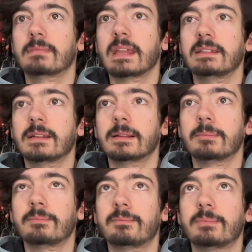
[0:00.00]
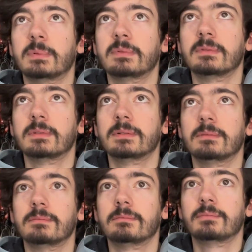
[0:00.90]
ended up
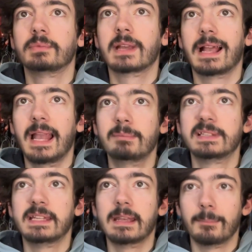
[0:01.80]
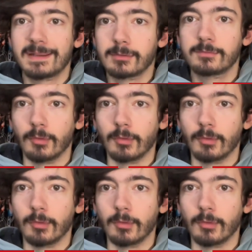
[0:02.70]
collapsing in the middle of